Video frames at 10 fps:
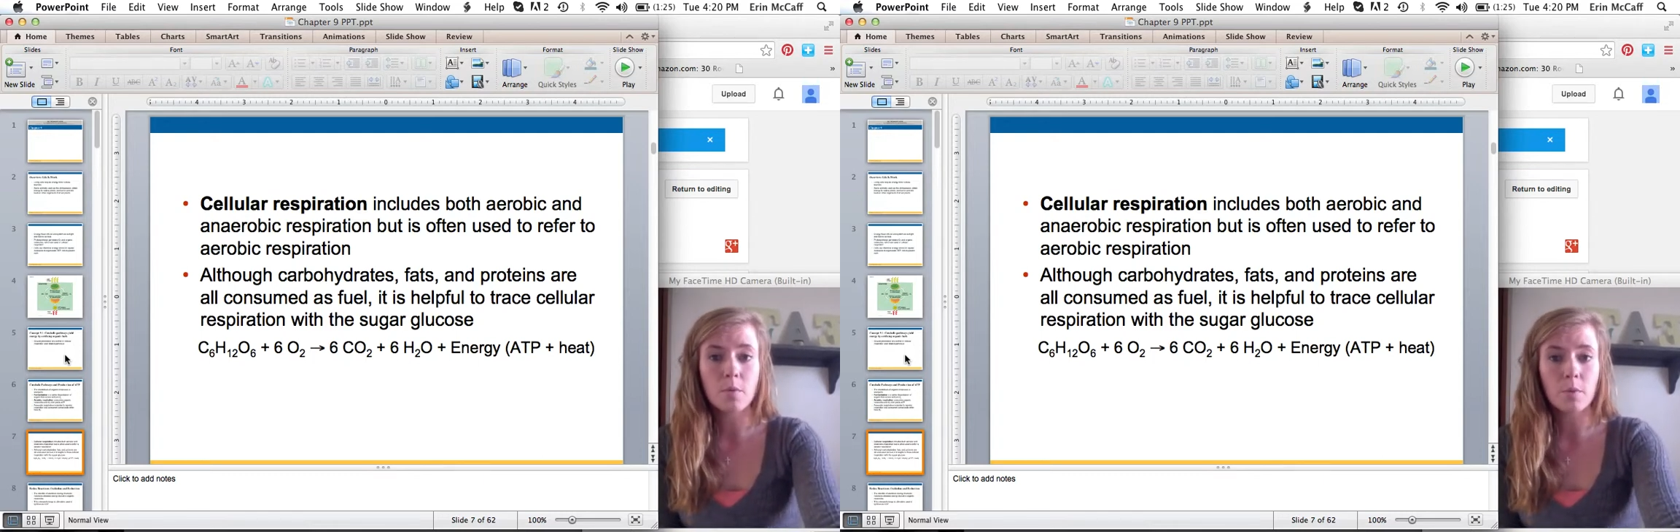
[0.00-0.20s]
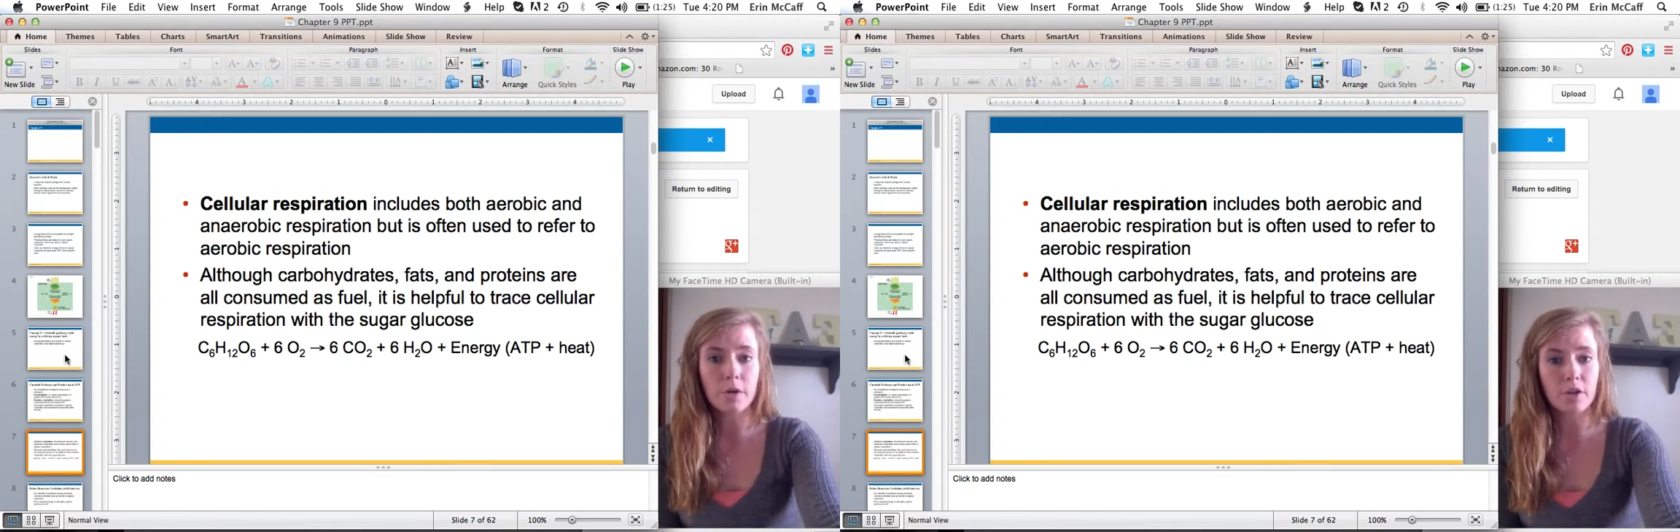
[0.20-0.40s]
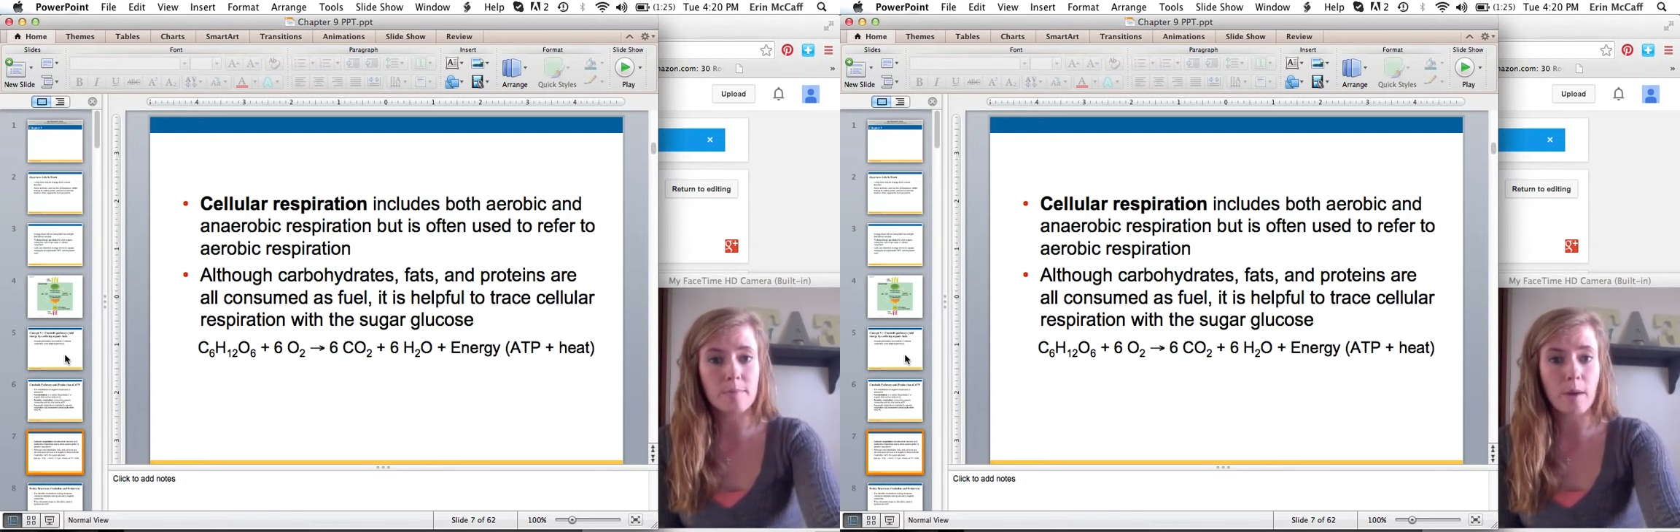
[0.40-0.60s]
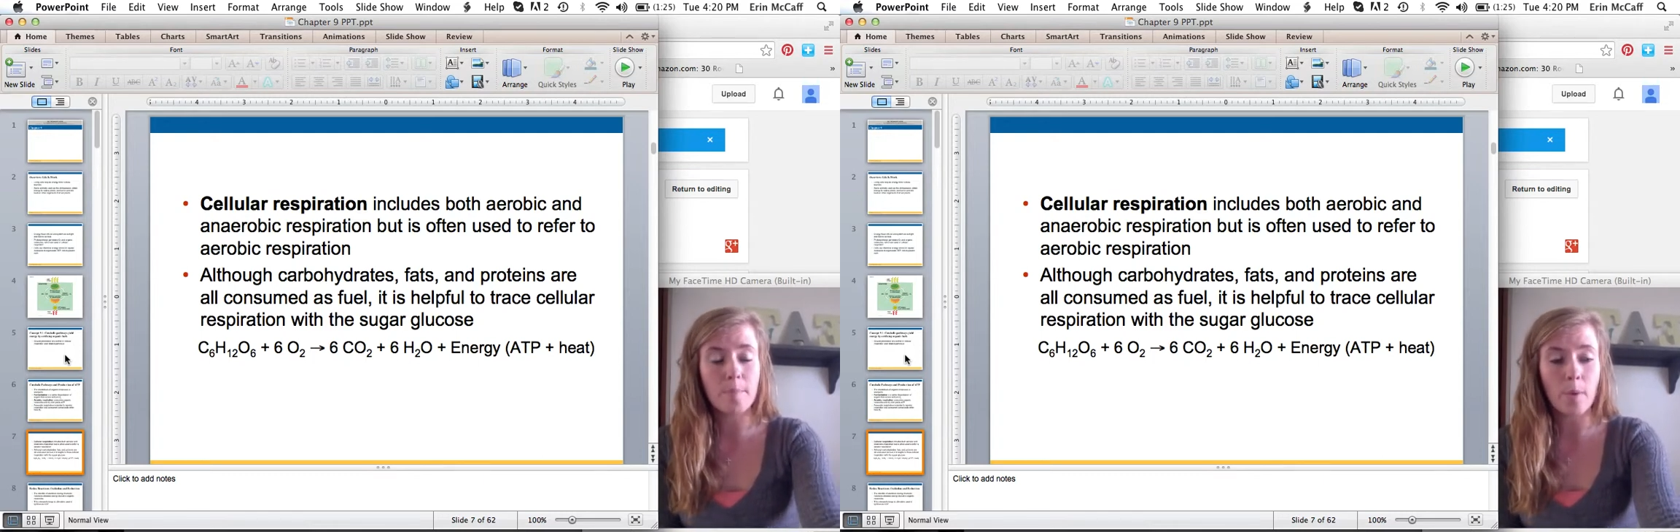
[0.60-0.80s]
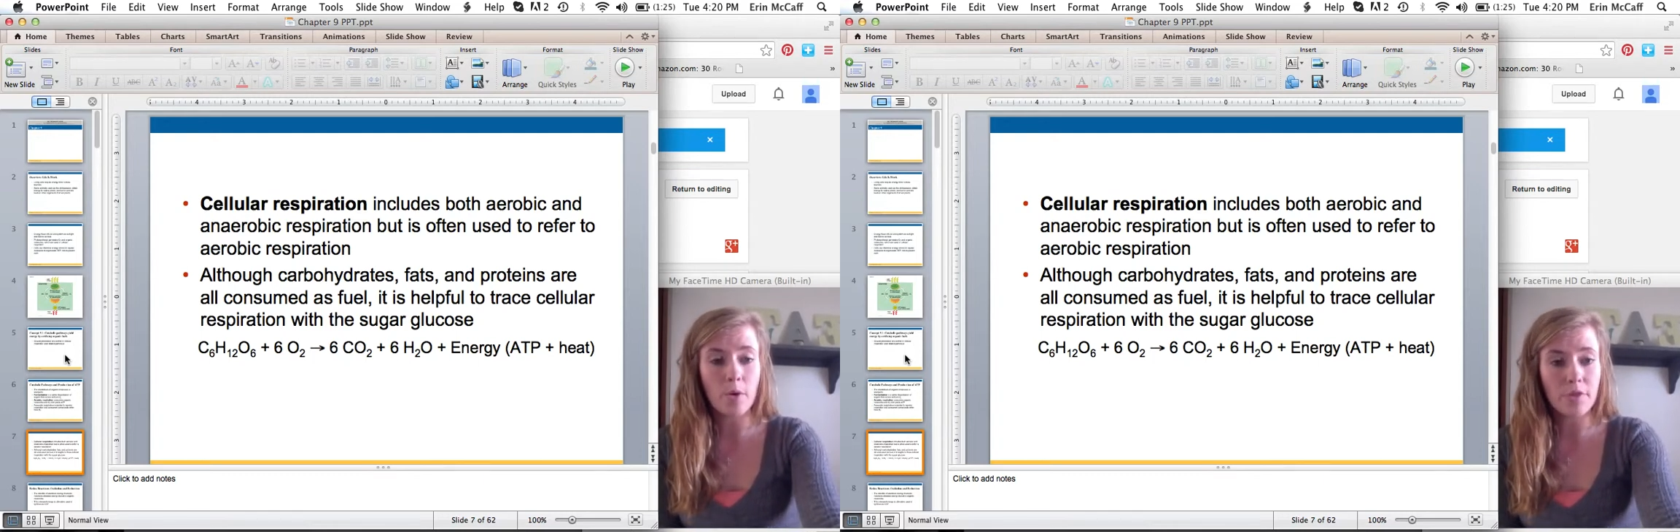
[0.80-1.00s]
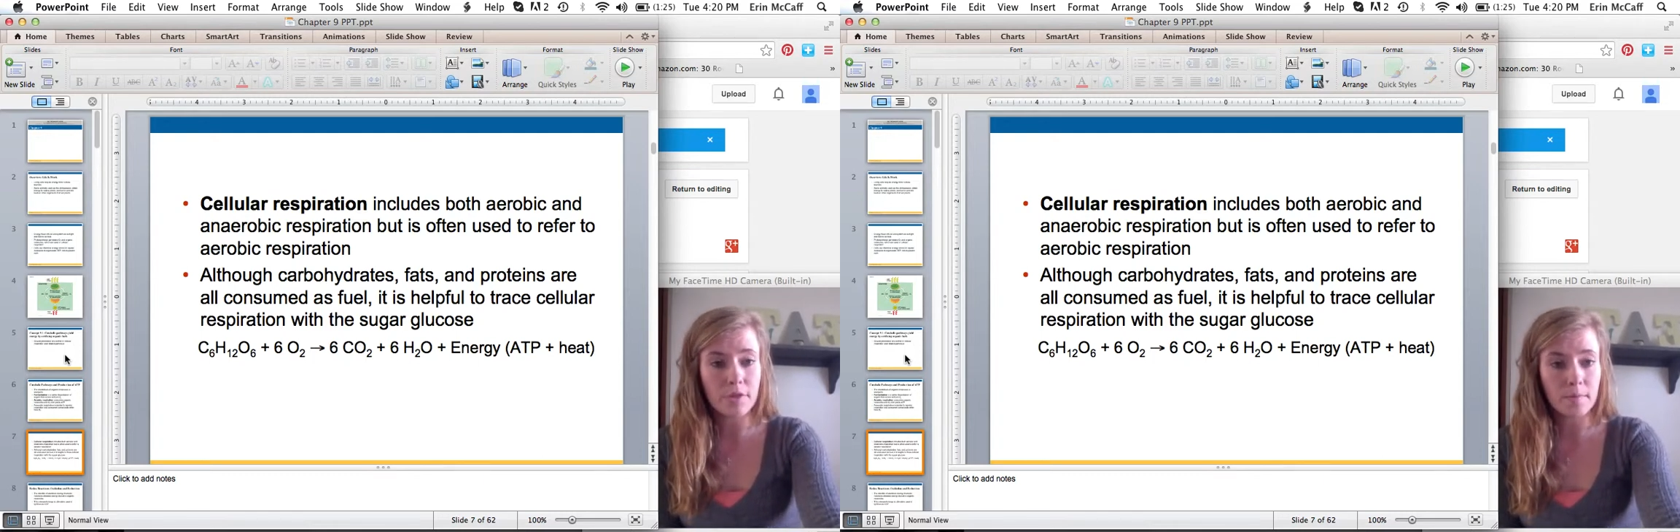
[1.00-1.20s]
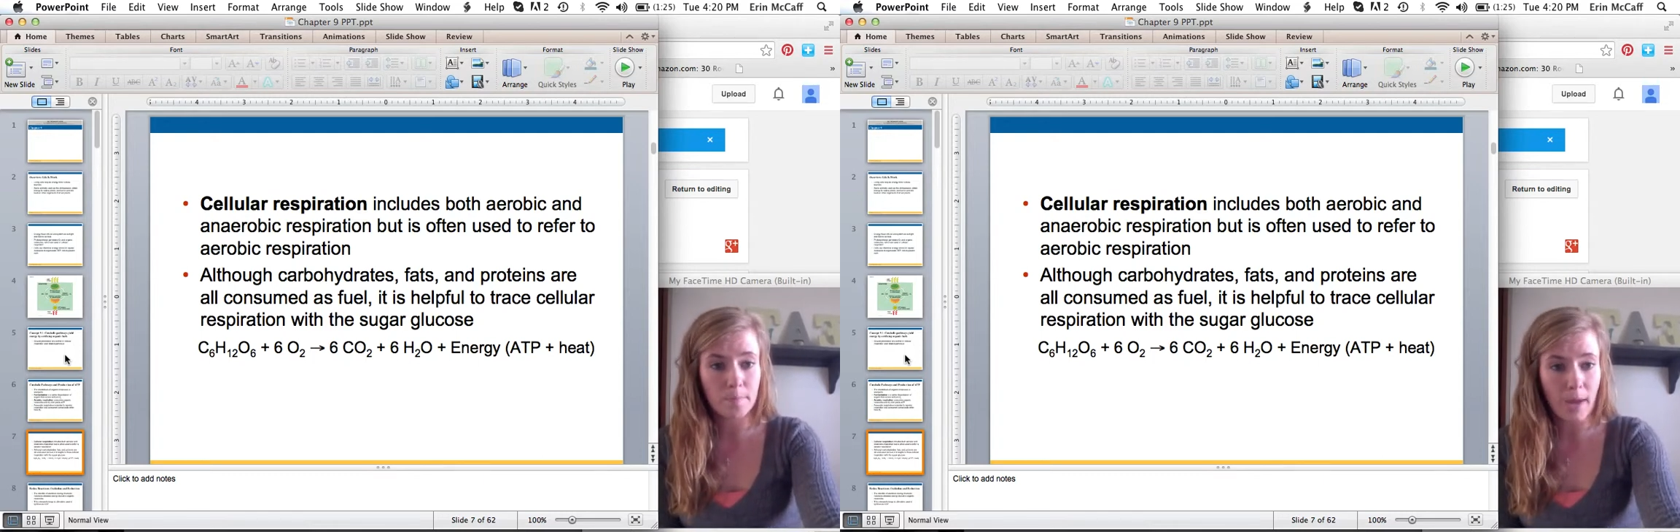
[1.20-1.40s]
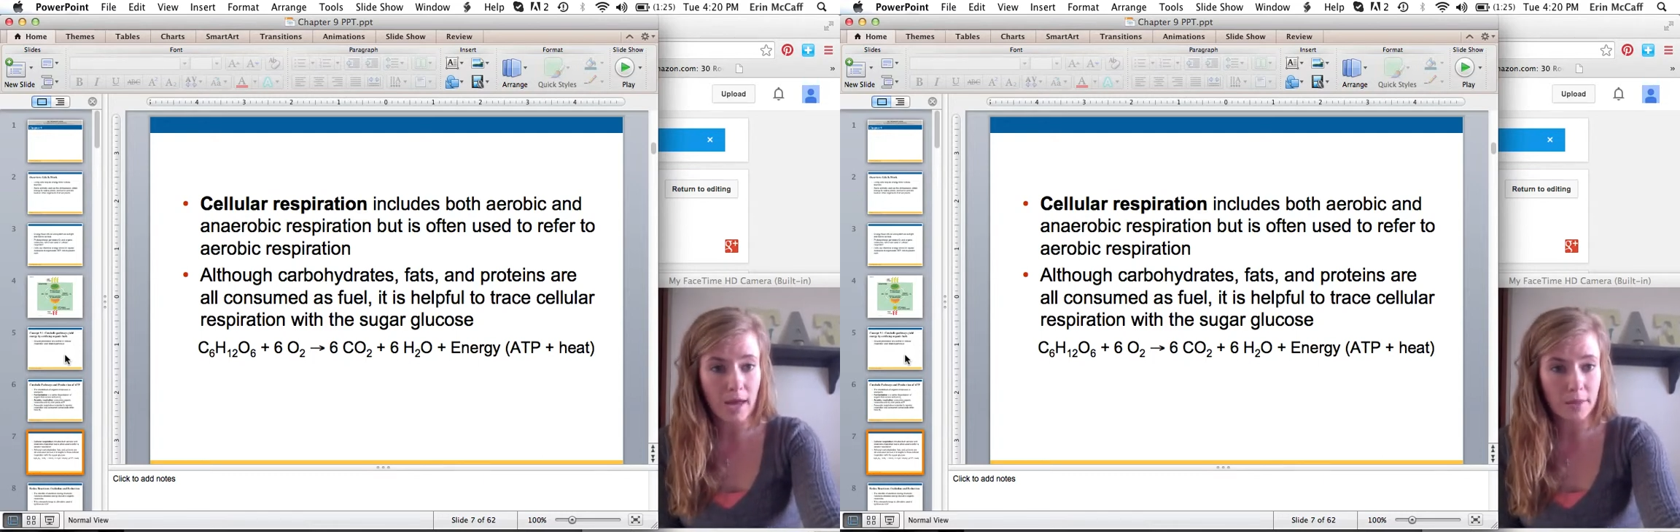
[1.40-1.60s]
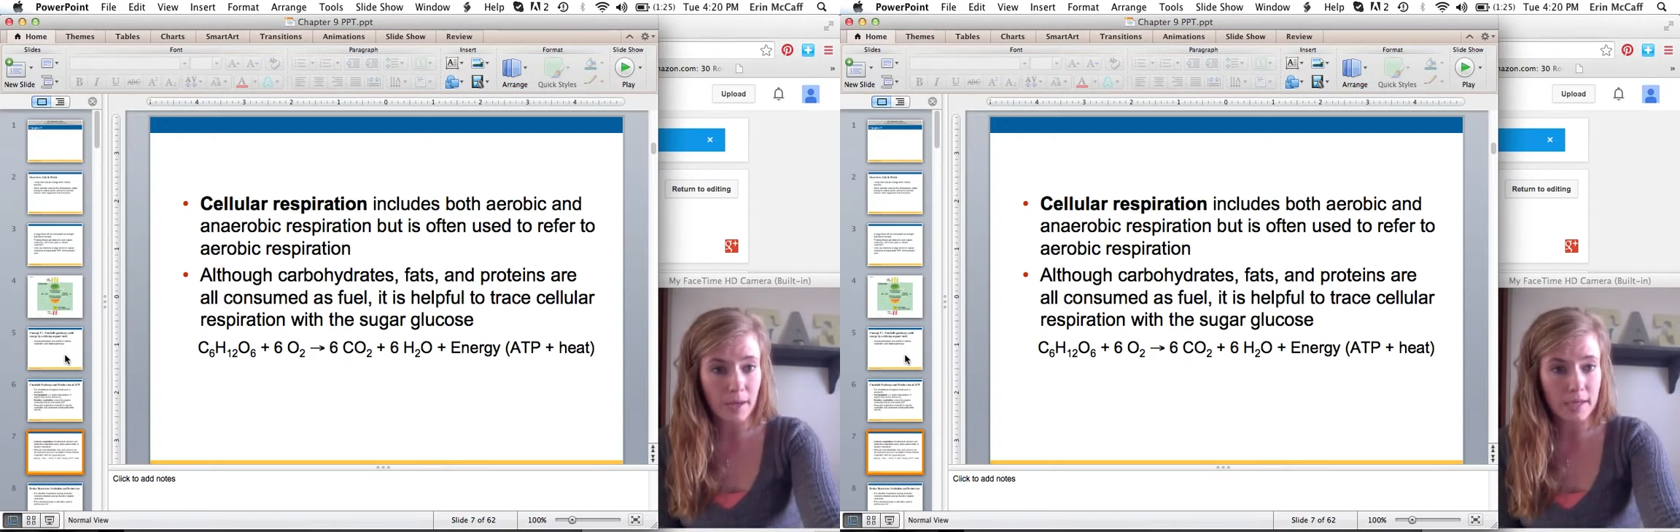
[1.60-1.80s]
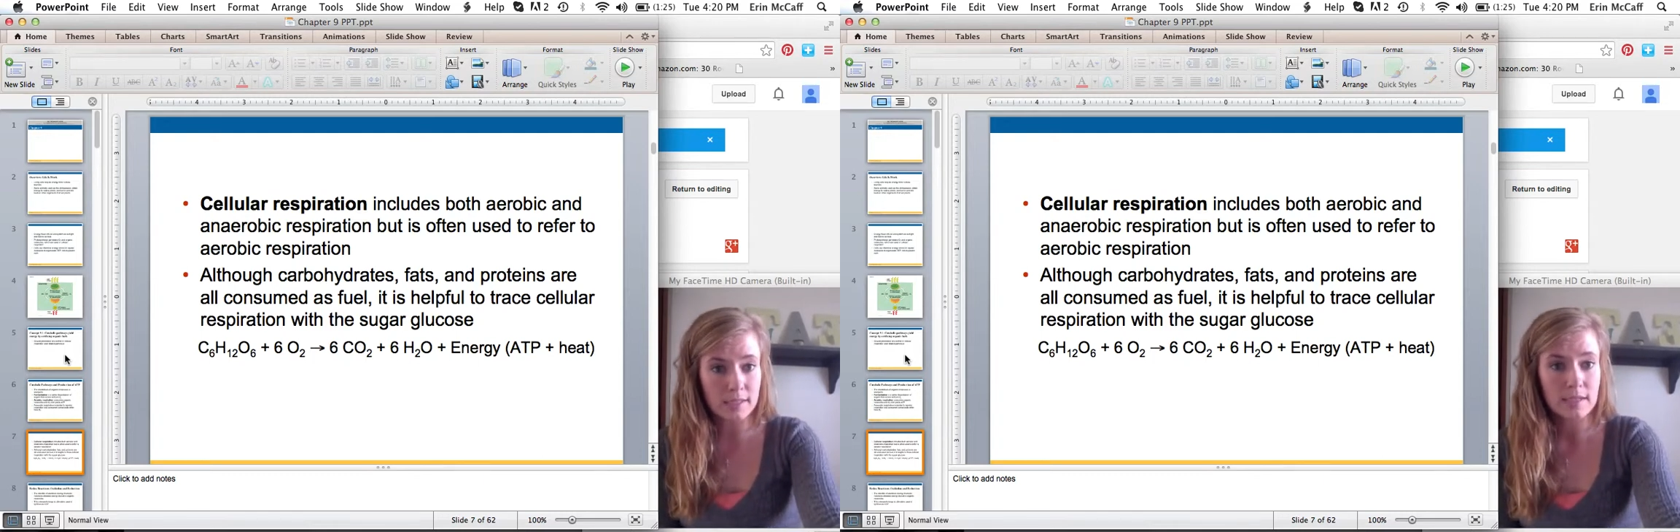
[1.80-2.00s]
We're going to learn about both
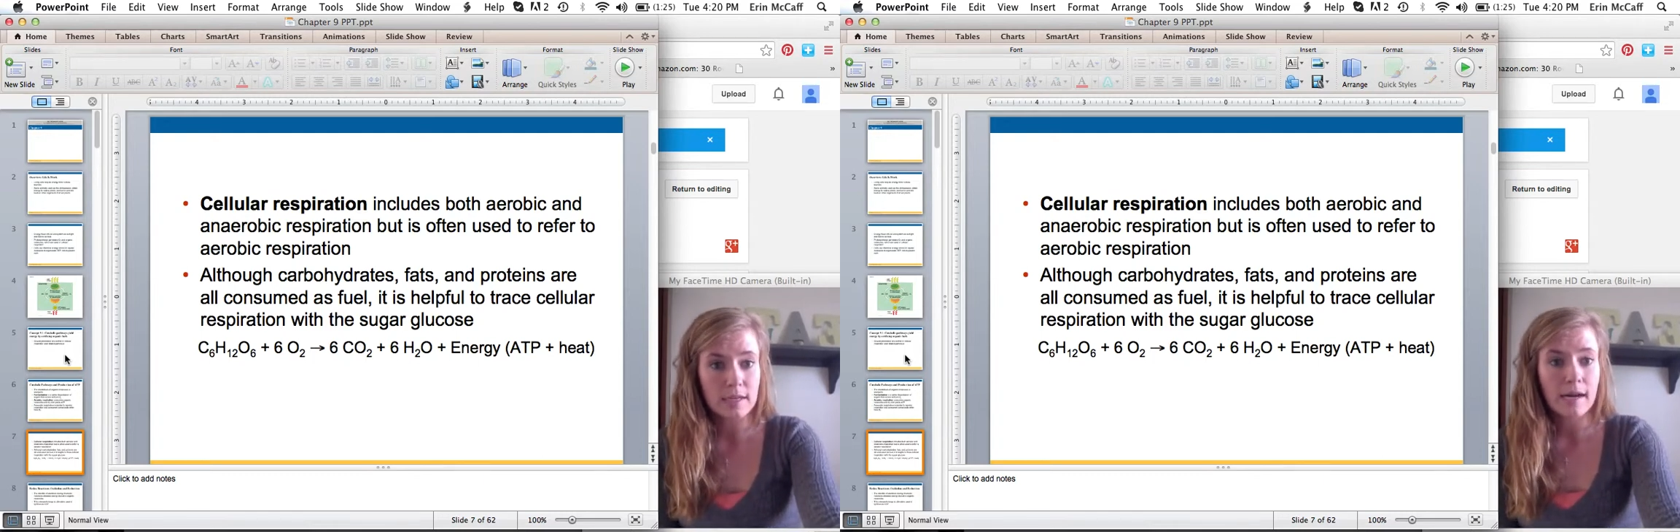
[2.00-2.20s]
pathways,